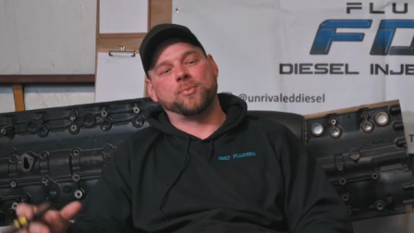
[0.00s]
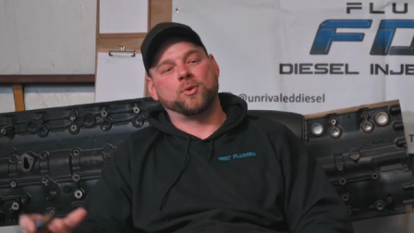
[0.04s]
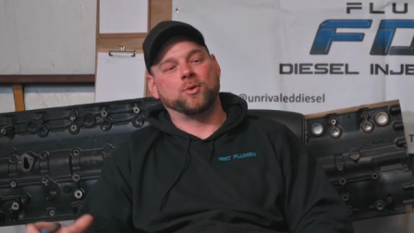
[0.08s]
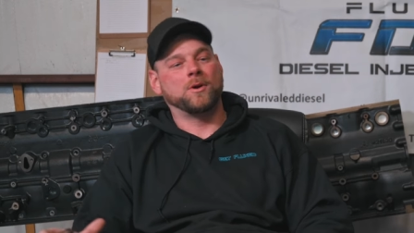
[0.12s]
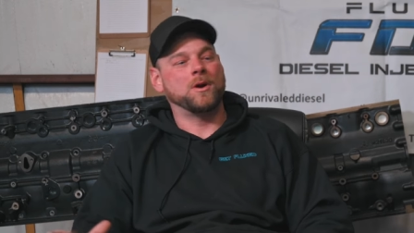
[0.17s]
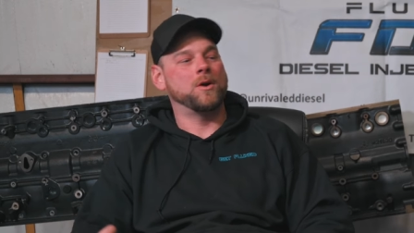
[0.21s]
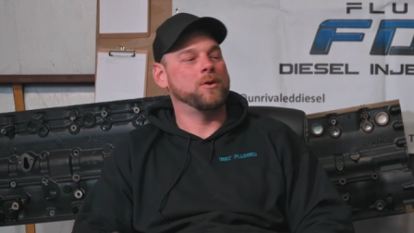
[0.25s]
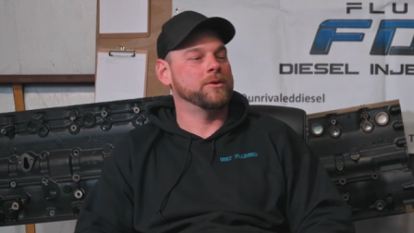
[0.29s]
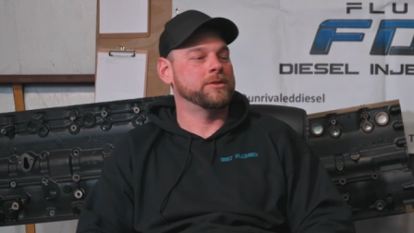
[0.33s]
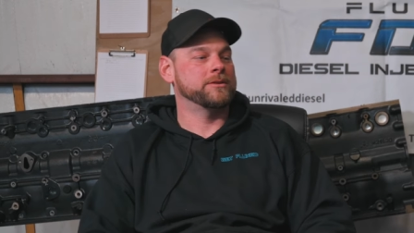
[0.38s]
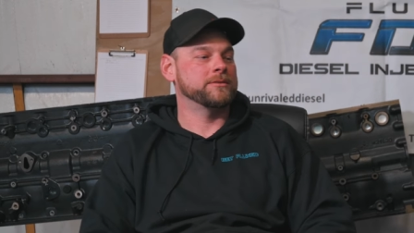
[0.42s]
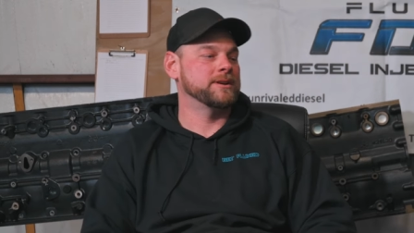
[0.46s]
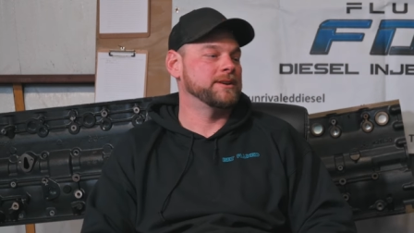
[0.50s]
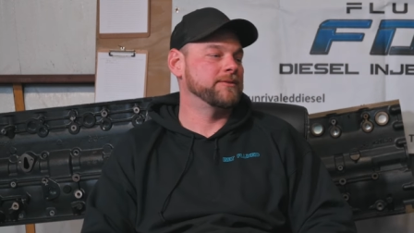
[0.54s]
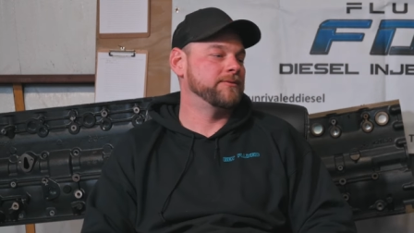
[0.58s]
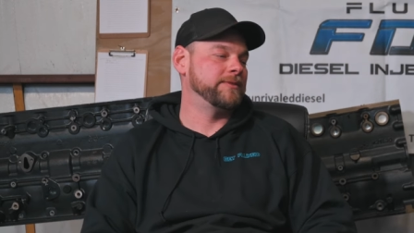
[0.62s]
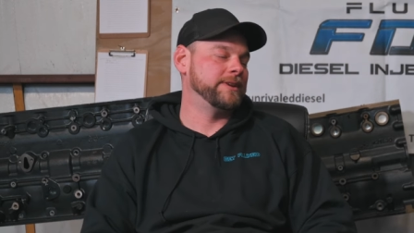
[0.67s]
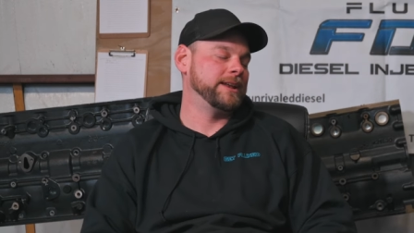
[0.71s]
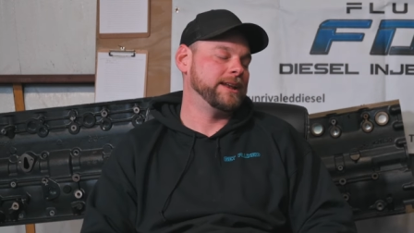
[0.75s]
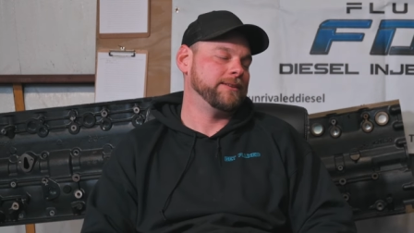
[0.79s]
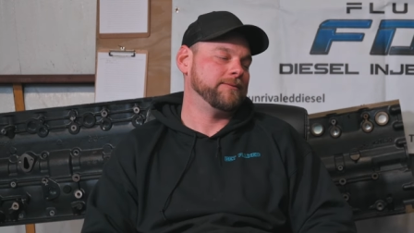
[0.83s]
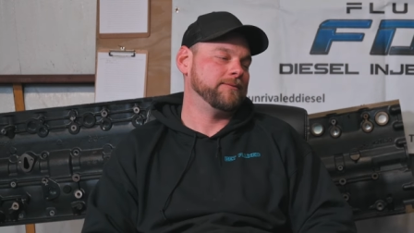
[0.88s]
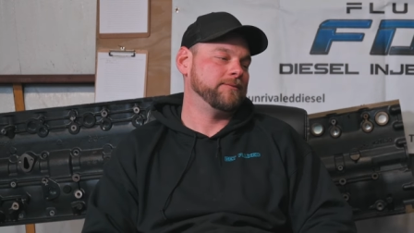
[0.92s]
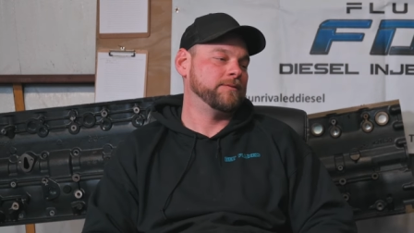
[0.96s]
Pro
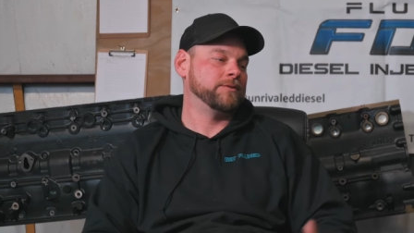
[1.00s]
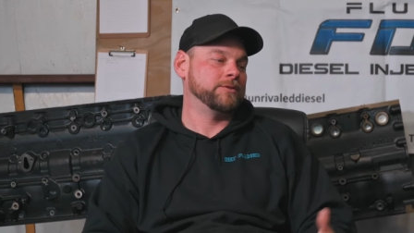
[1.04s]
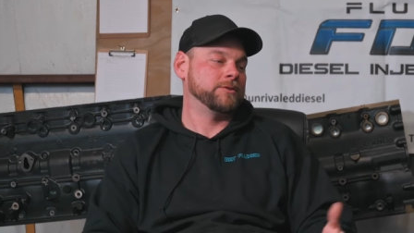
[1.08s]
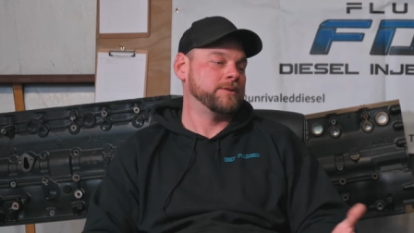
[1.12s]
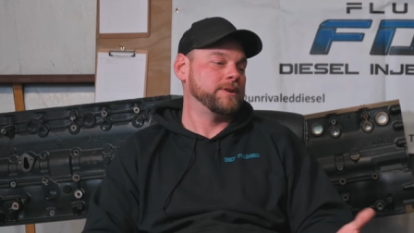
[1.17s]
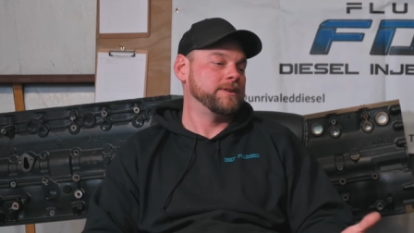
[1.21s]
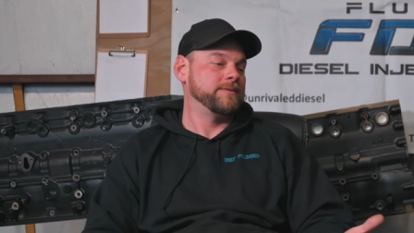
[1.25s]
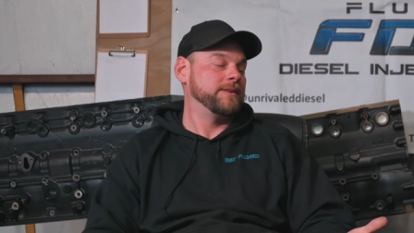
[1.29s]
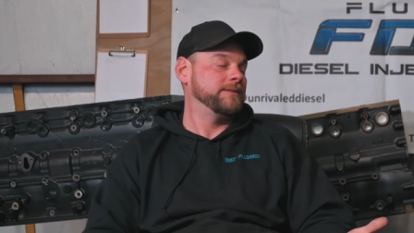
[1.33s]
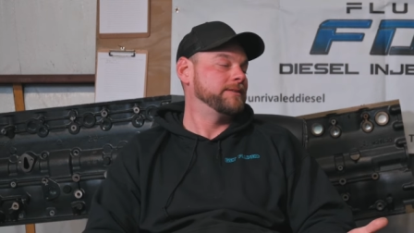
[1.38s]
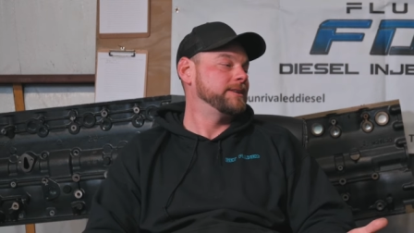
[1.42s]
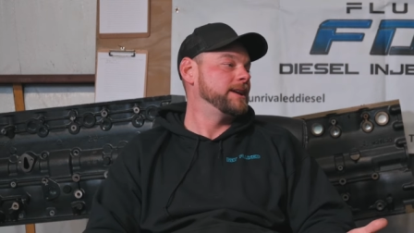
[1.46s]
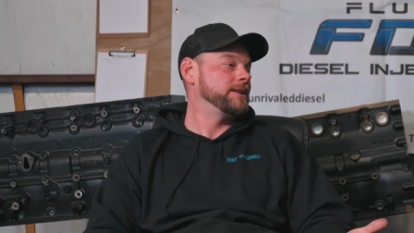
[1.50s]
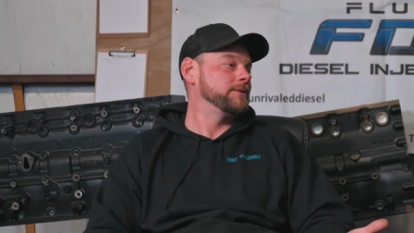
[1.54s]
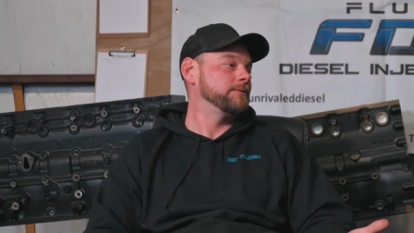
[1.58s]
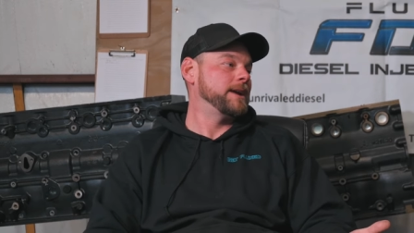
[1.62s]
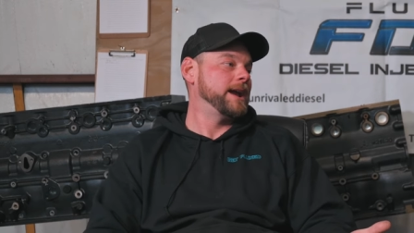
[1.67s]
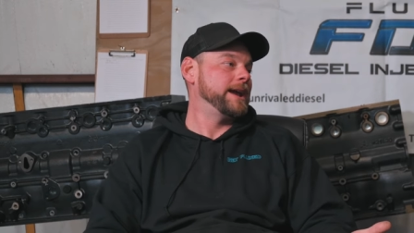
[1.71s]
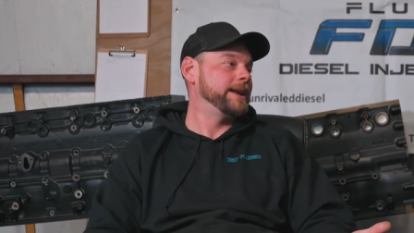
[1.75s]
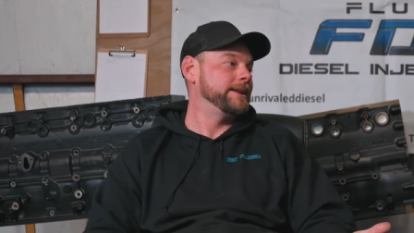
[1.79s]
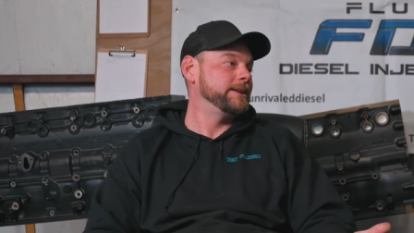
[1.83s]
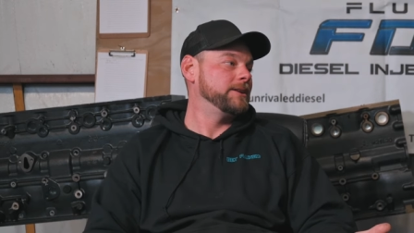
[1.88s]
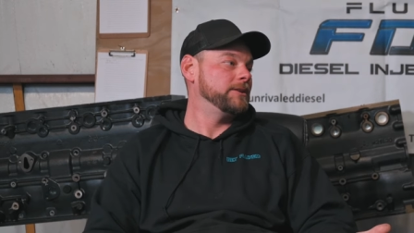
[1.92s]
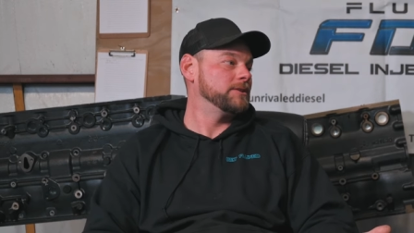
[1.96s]
315
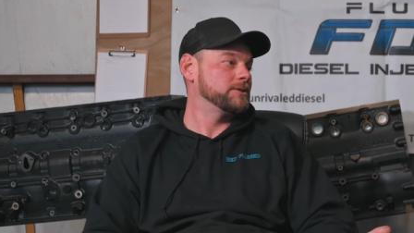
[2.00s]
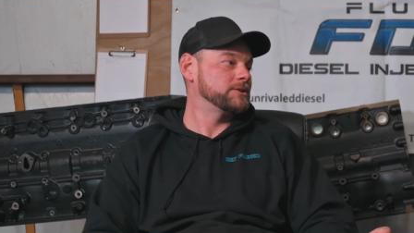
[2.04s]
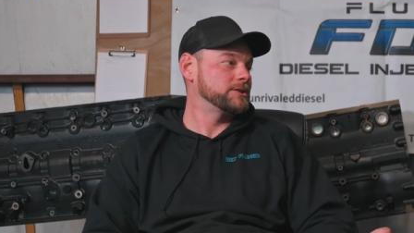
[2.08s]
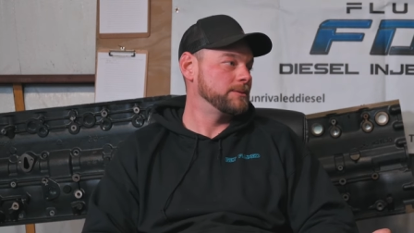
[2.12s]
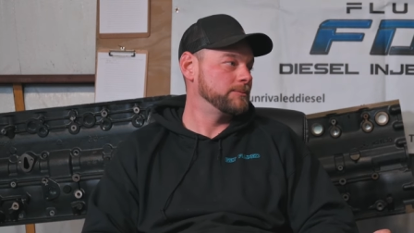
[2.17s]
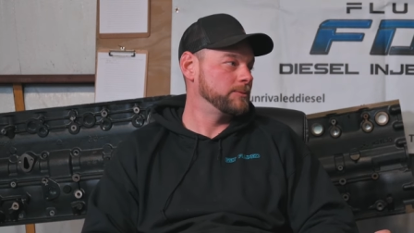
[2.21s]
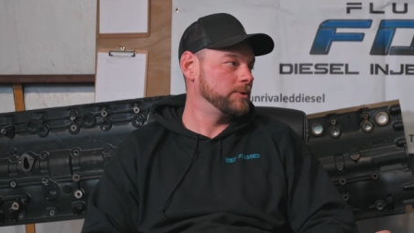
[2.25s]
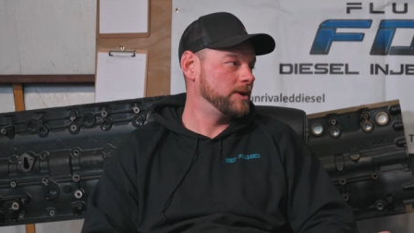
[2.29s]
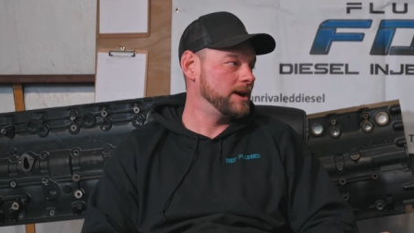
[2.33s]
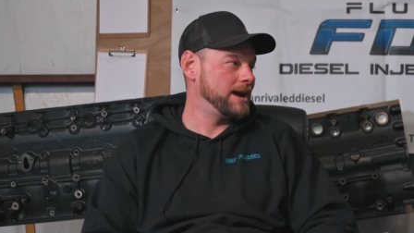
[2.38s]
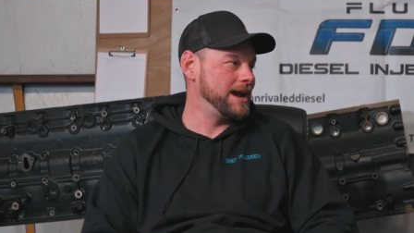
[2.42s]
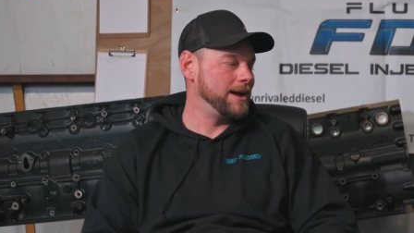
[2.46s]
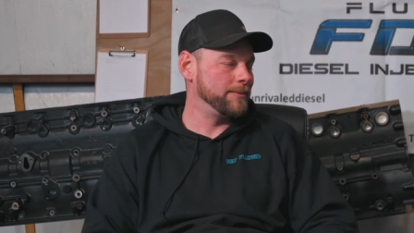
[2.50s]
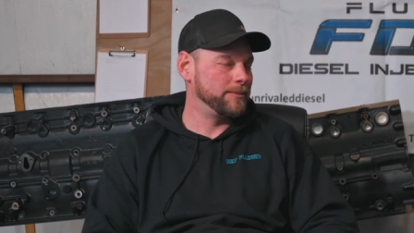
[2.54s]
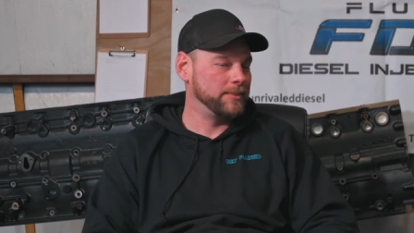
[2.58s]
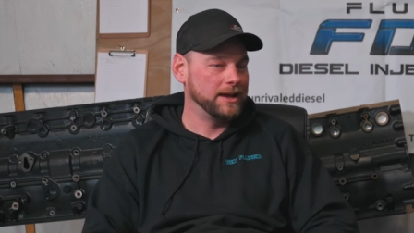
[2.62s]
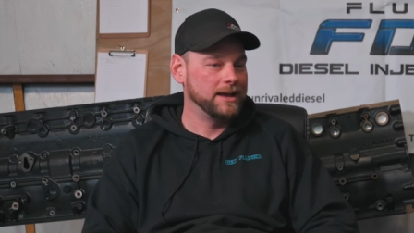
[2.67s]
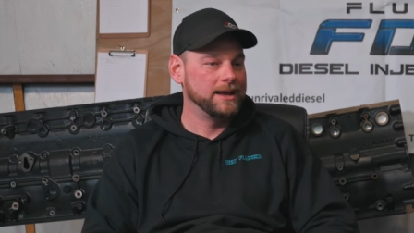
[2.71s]
radial or some crap?